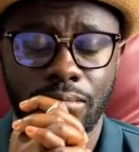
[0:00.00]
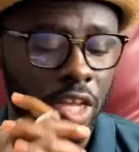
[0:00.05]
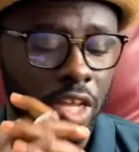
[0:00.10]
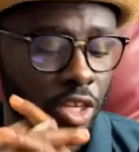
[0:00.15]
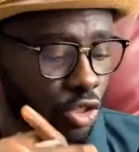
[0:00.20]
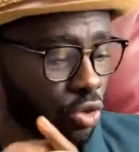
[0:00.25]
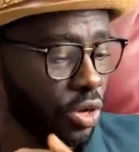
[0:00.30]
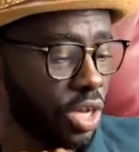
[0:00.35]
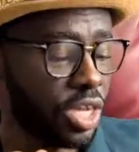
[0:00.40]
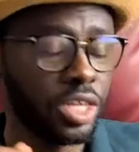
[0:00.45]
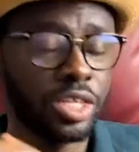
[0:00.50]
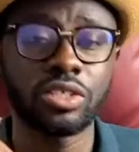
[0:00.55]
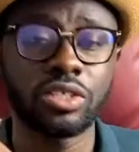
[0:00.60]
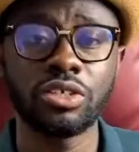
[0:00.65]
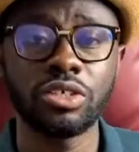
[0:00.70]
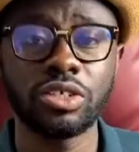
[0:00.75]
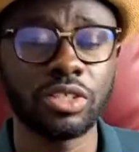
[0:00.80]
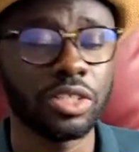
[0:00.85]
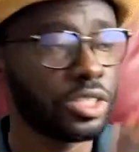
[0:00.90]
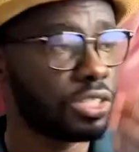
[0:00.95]
So it is
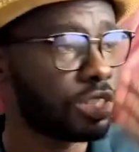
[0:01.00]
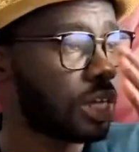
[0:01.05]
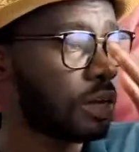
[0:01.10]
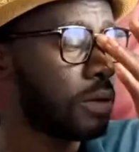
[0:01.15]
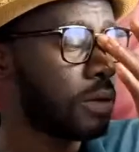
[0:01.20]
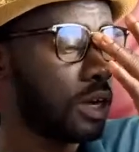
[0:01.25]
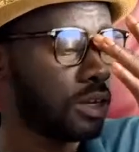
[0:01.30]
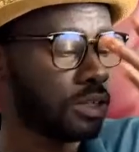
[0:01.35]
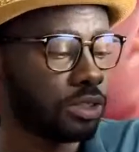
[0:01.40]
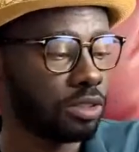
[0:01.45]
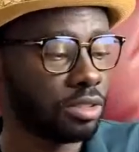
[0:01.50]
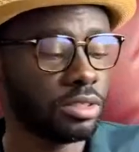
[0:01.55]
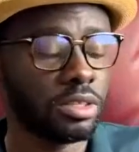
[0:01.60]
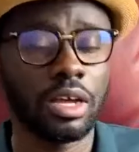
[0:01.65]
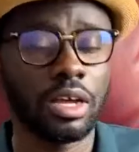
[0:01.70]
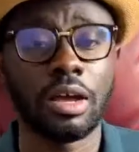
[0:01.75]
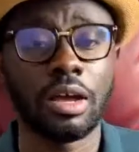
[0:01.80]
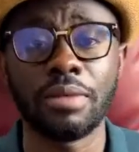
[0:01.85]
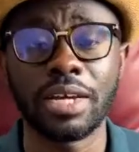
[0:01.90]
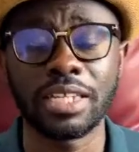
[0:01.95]
not just about
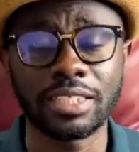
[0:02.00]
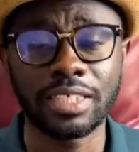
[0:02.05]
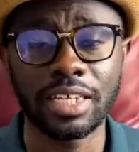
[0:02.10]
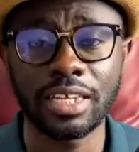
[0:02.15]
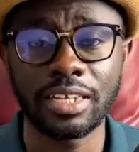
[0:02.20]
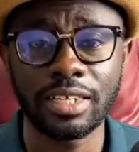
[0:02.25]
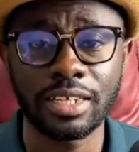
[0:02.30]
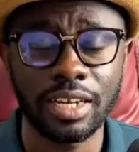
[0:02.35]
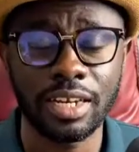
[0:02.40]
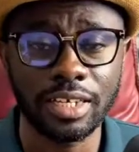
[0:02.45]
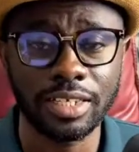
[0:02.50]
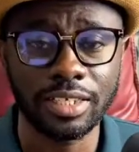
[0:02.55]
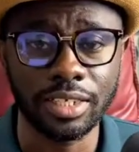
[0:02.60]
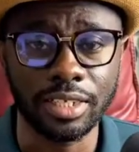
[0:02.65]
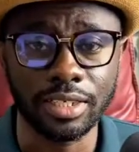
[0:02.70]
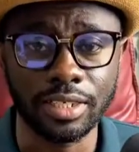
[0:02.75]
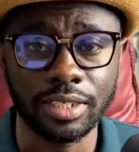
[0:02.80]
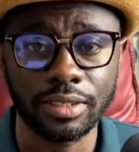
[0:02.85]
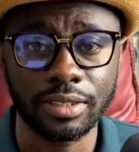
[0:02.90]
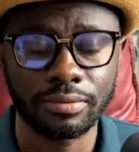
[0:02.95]
I'm attending
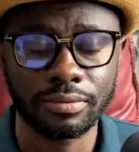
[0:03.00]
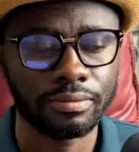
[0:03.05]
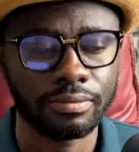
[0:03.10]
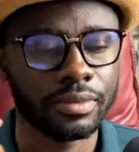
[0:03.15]
lectures.